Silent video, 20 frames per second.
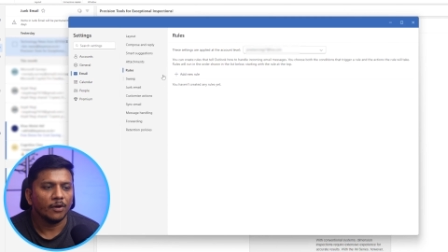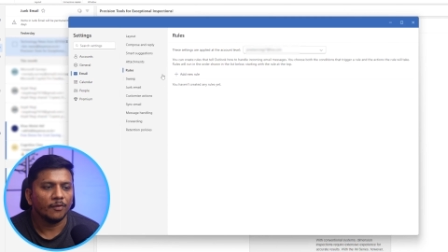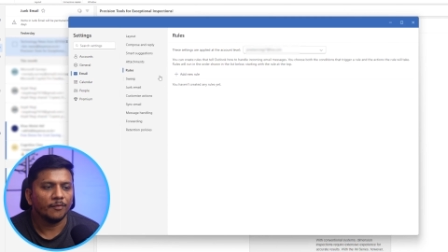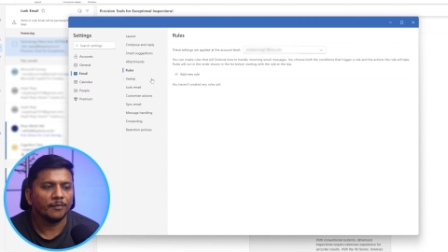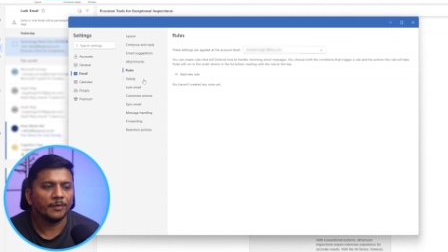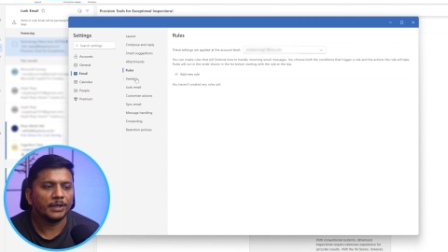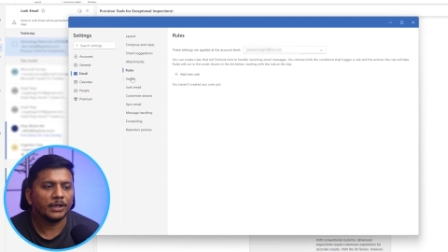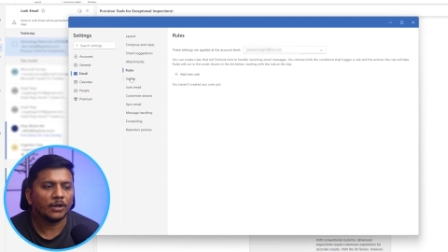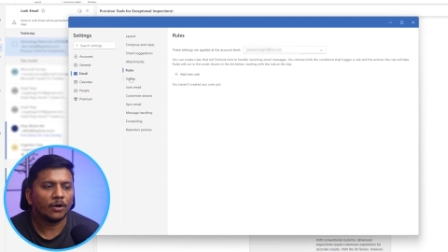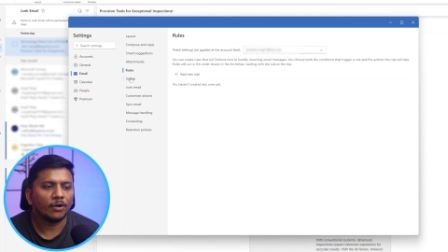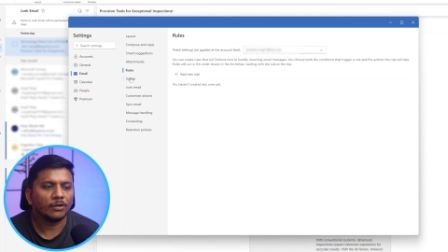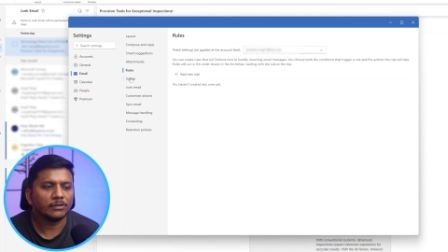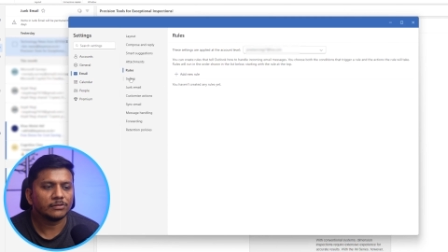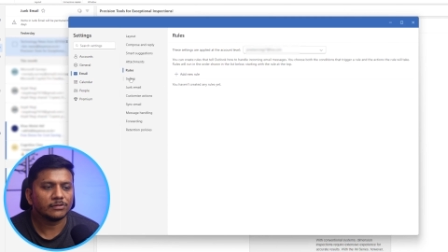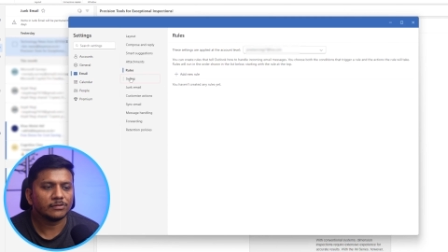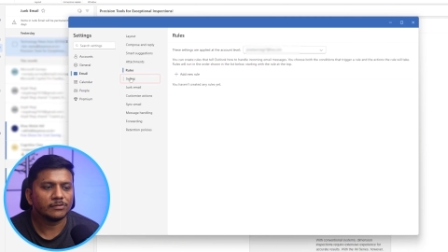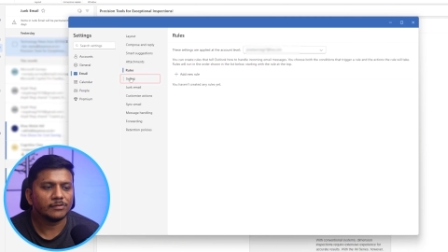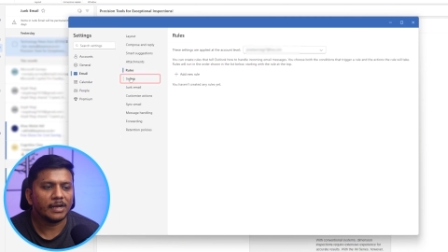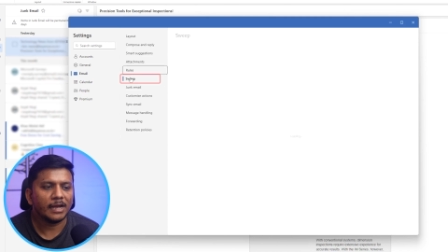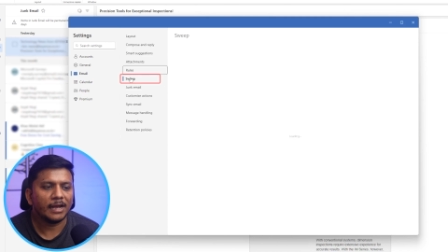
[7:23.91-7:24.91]
We
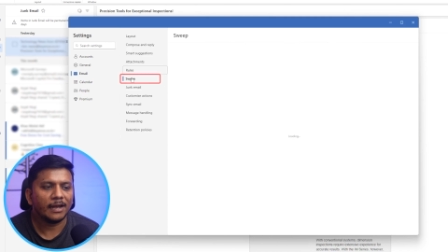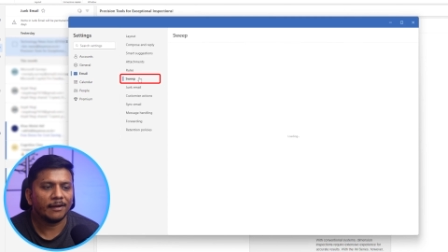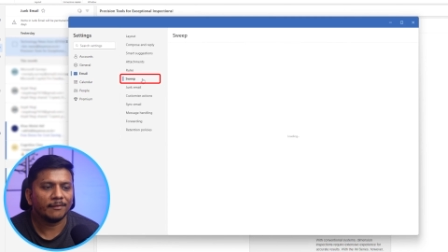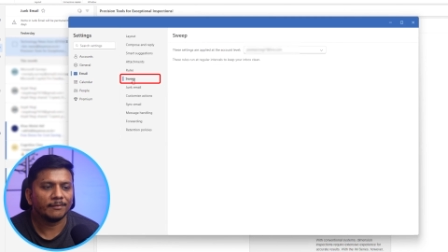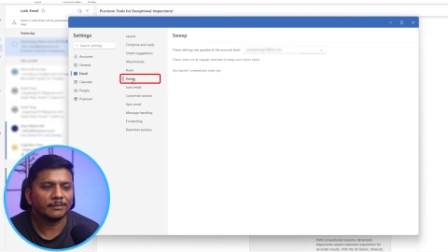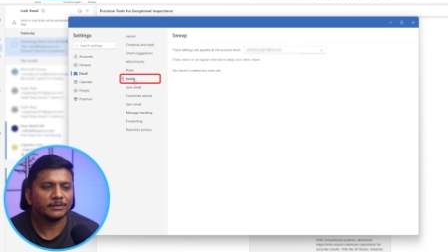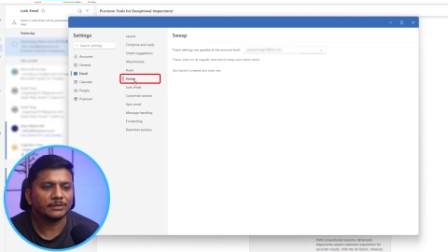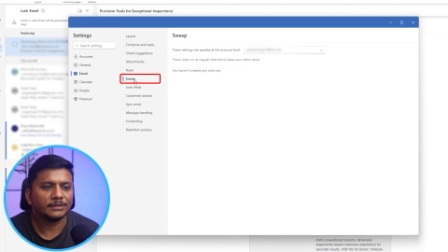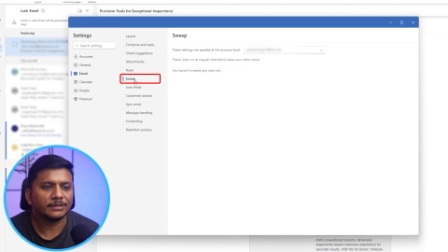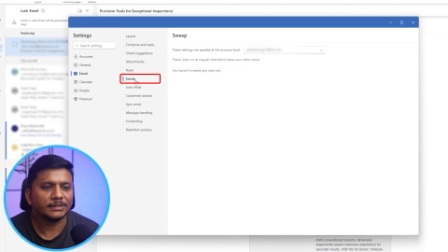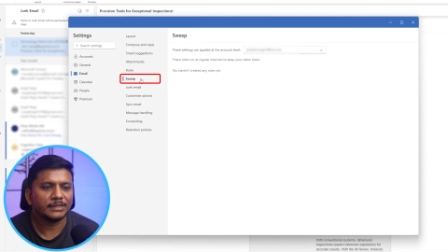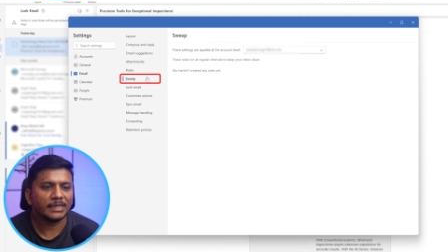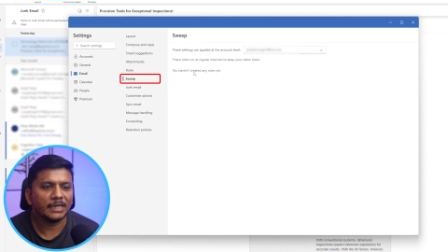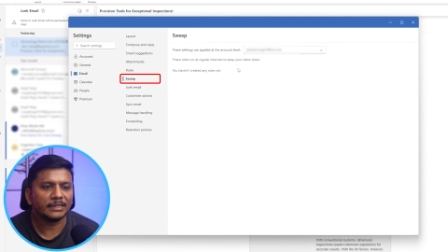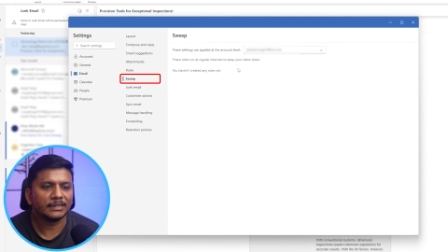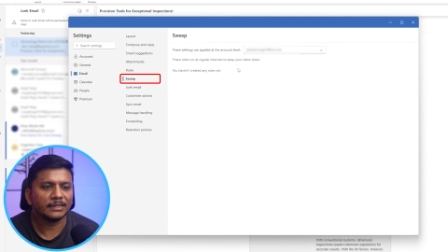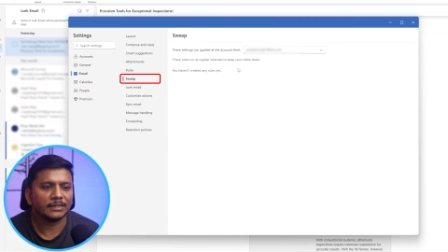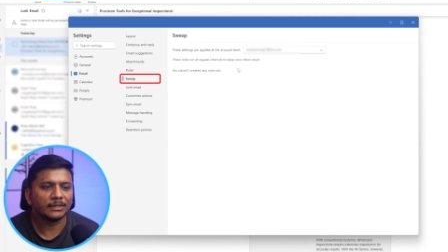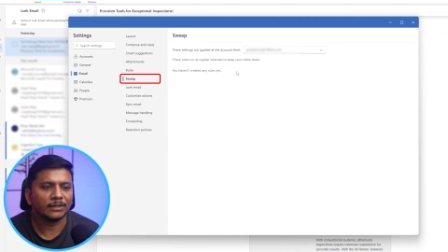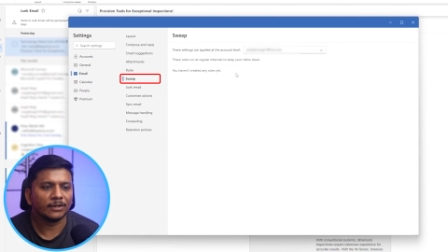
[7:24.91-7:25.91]
also have a
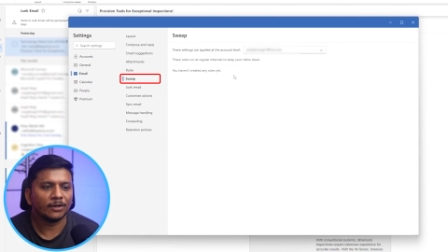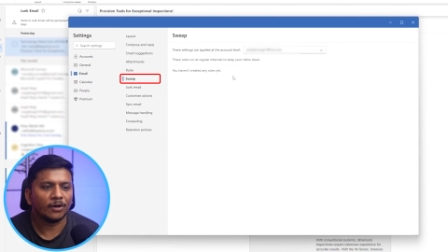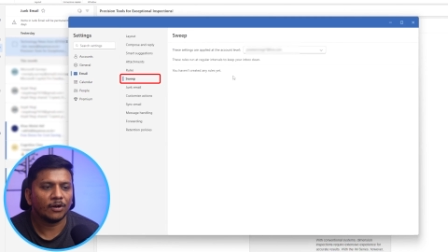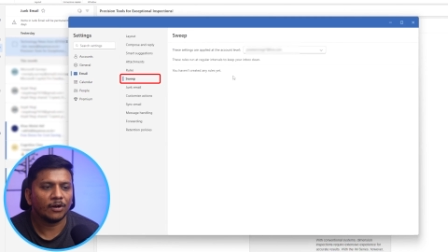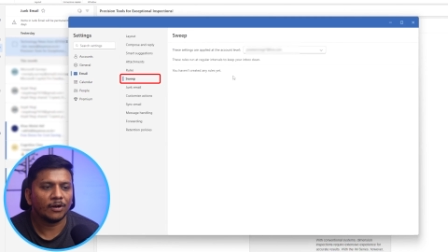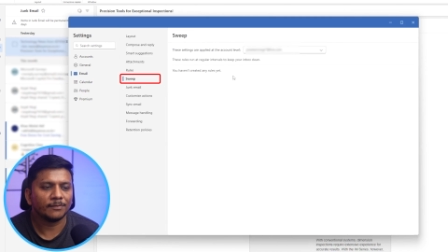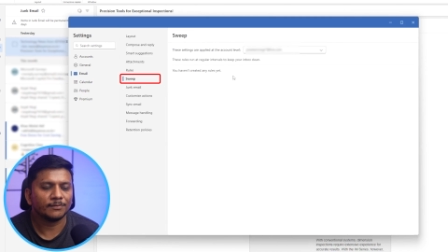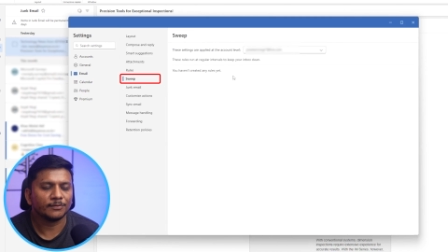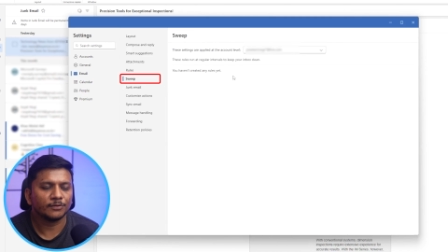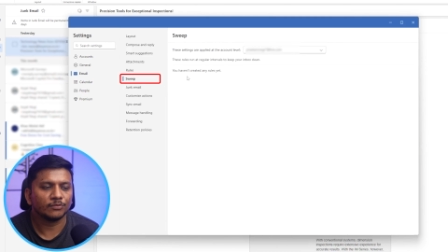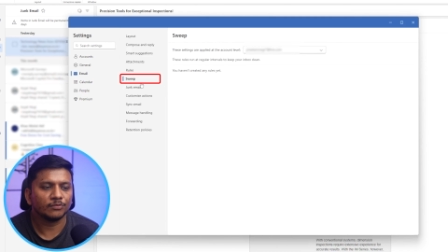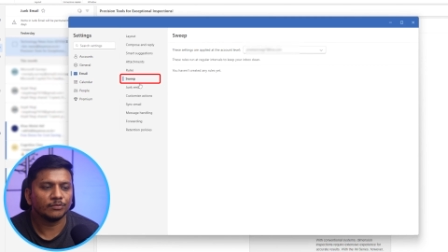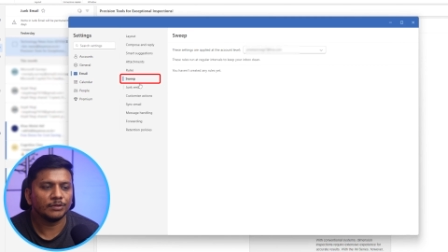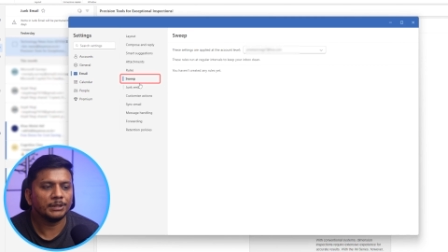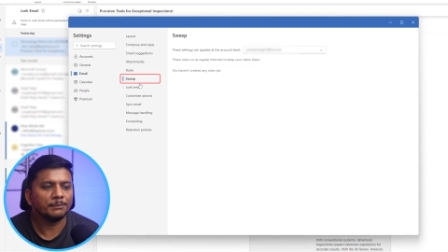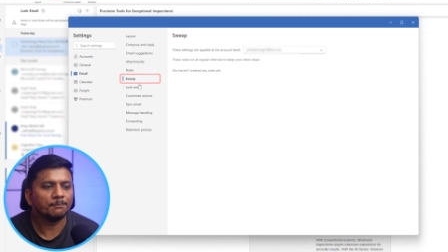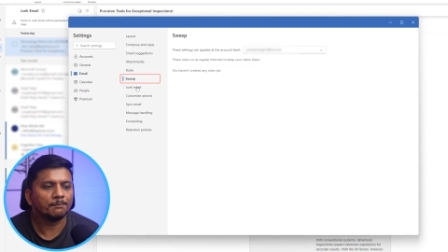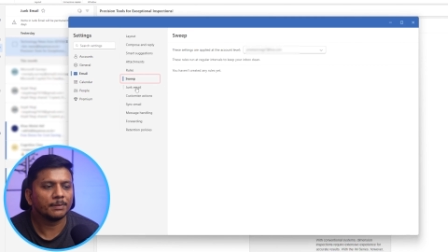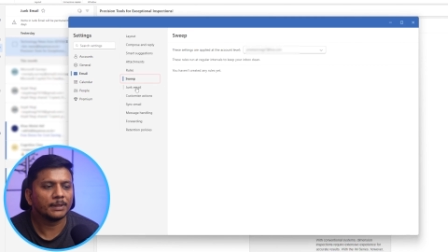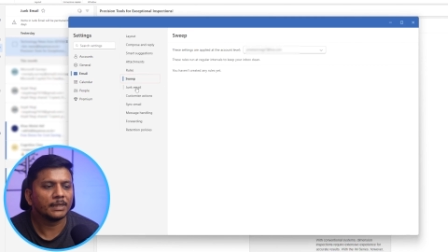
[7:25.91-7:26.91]
setting of
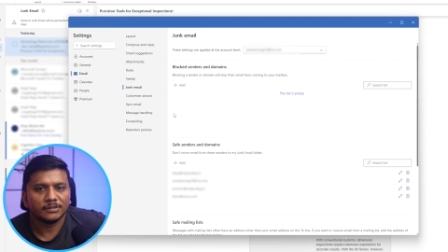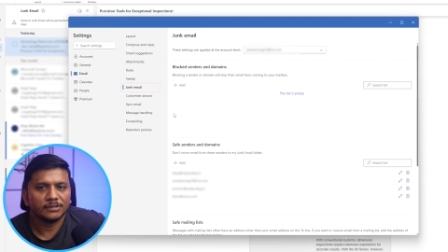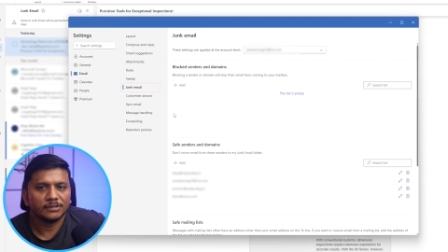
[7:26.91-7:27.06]
sweep